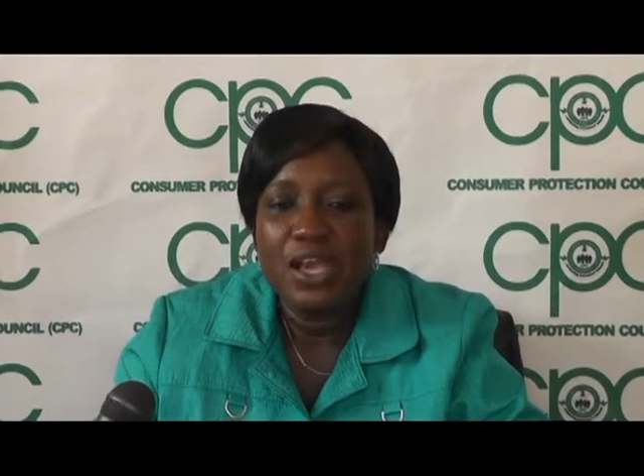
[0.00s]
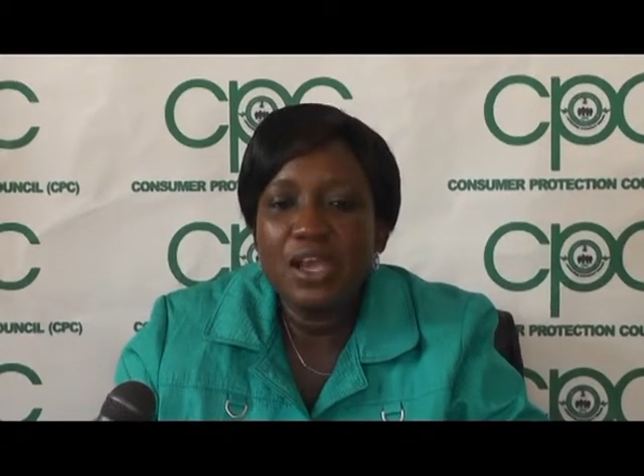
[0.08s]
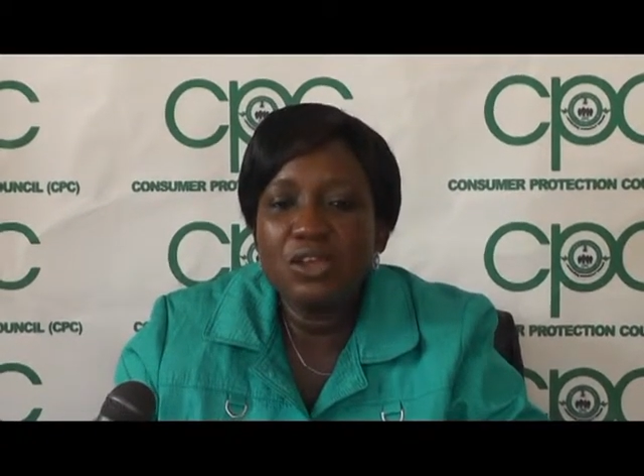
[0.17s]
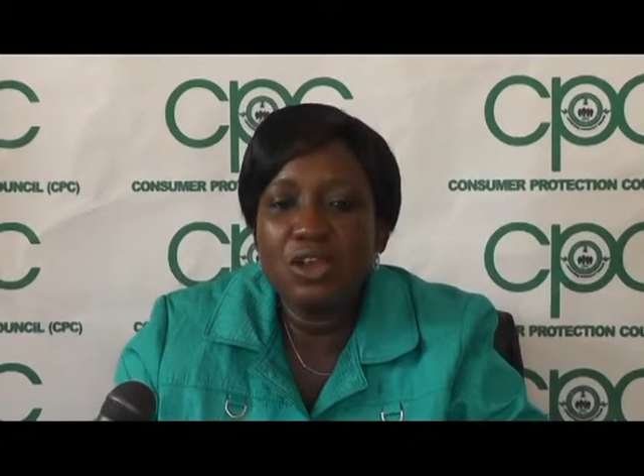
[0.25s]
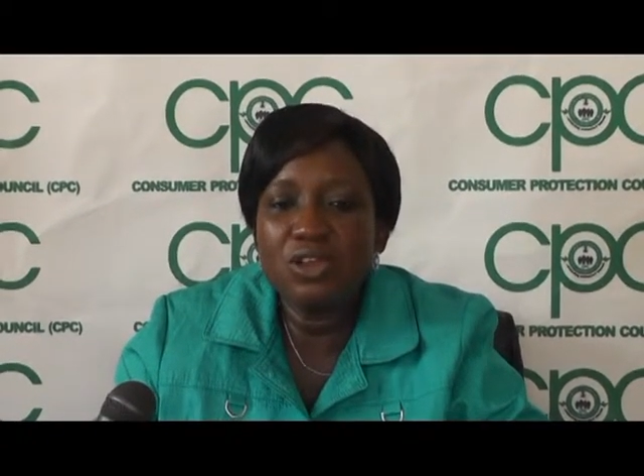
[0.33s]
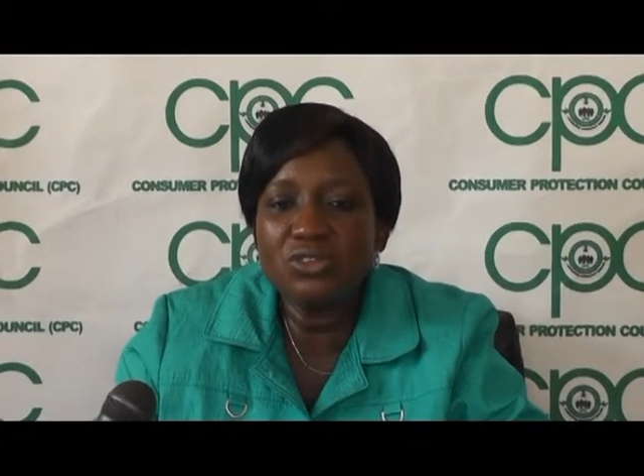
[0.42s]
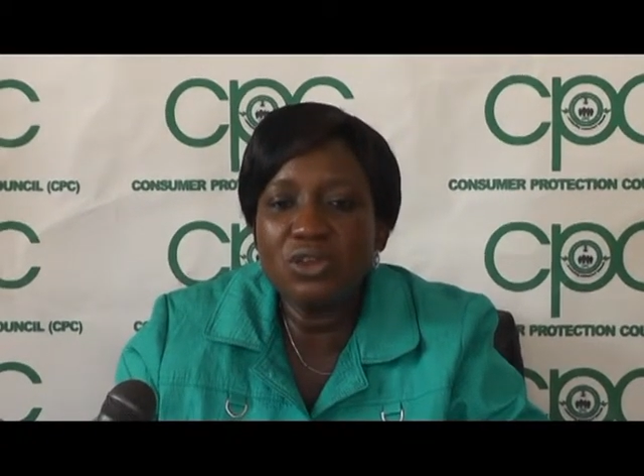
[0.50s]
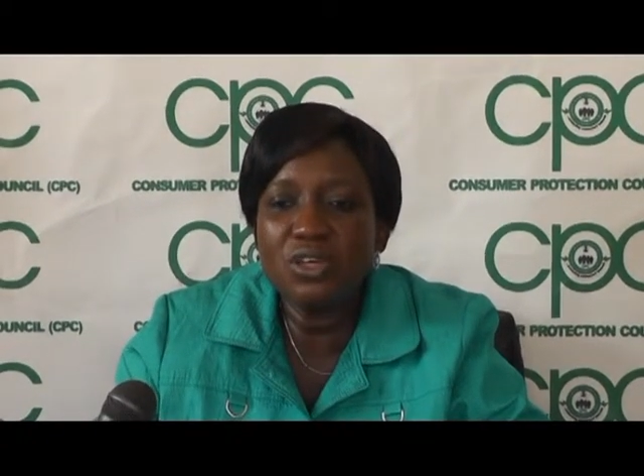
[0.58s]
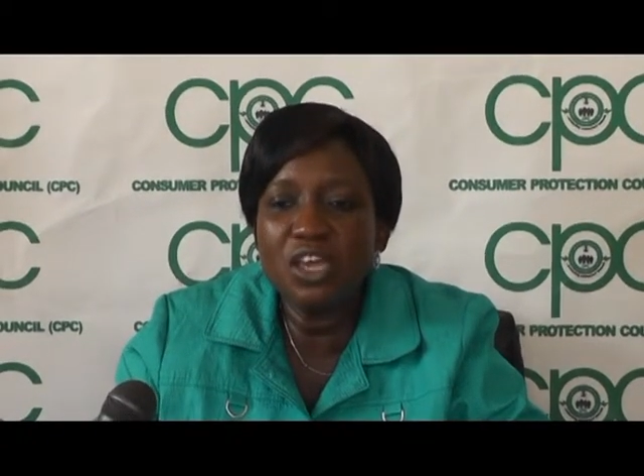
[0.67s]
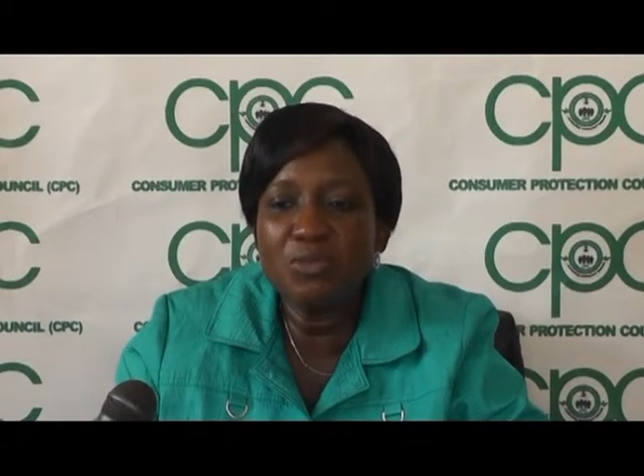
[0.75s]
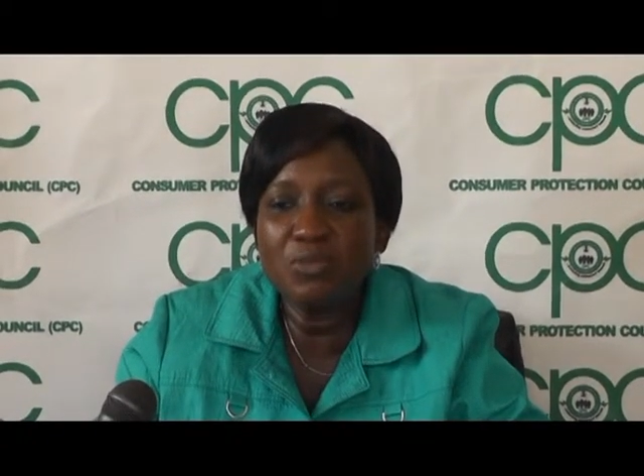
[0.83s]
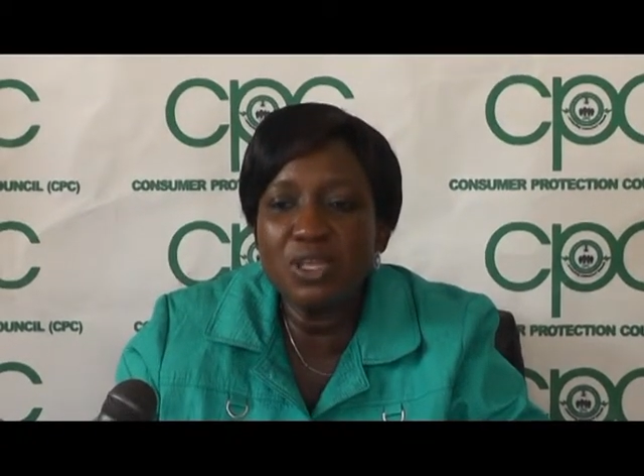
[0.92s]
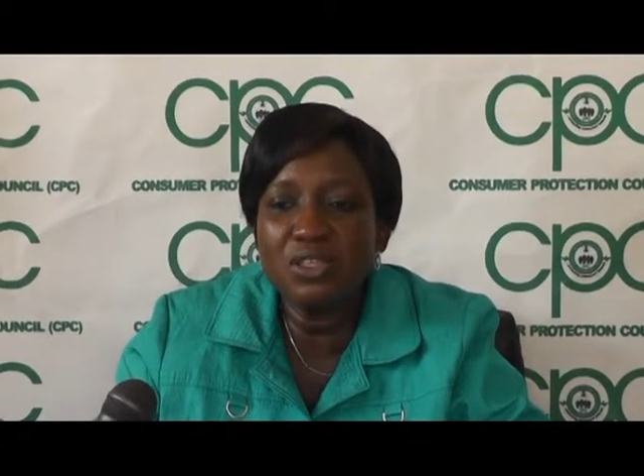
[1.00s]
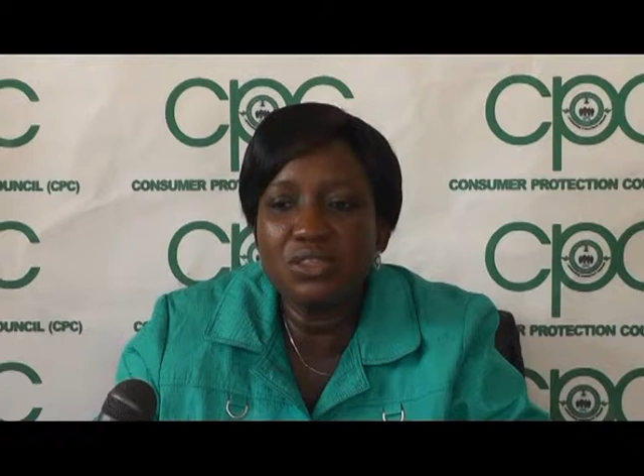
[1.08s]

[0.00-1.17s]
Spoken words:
And they also gave me